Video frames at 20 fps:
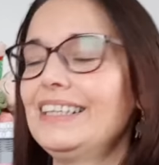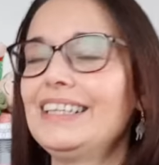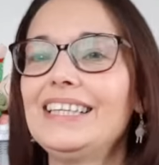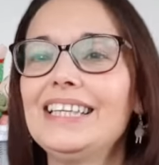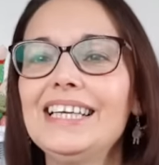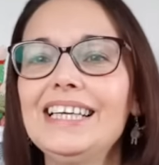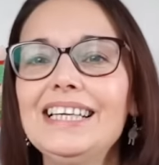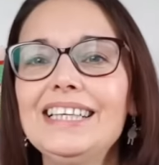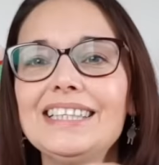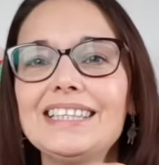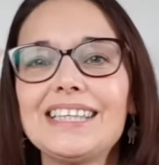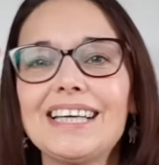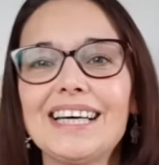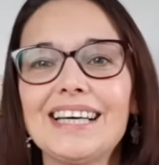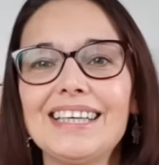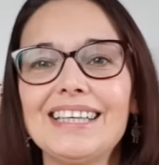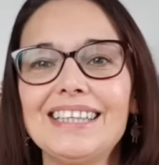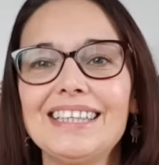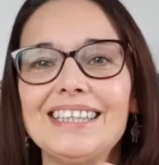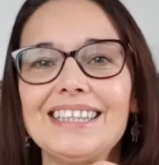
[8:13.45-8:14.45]
these
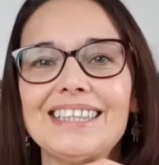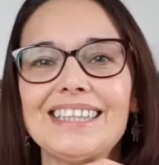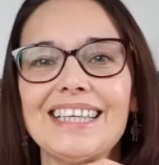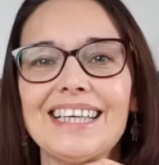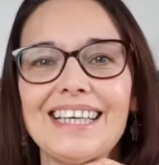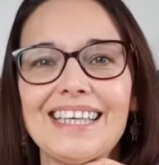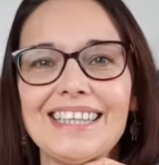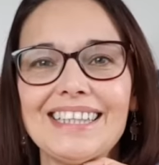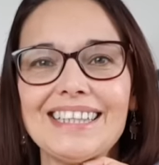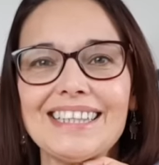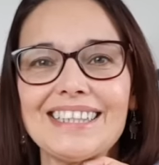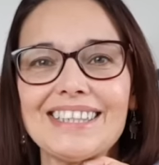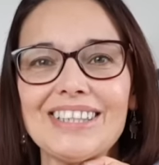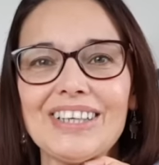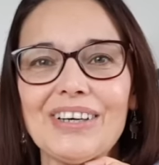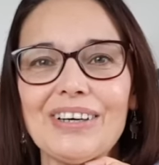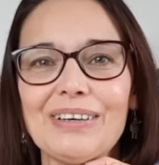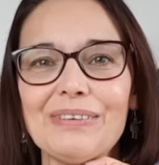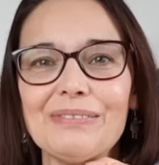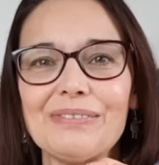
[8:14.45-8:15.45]
colours at the
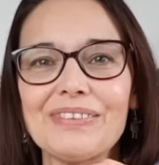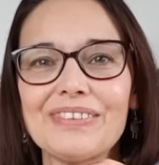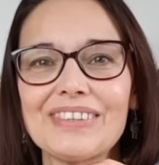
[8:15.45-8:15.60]
top.